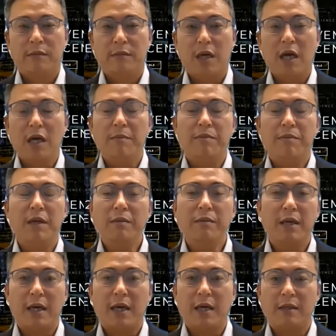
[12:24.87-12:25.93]
I believe
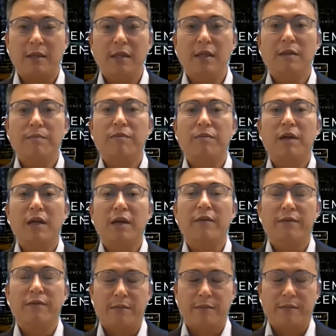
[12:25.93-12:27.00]
that this
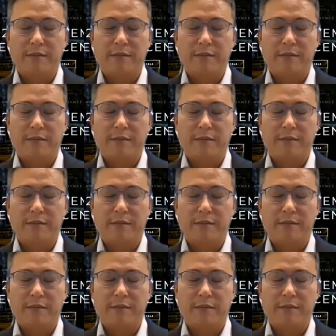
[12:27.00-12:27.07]
platform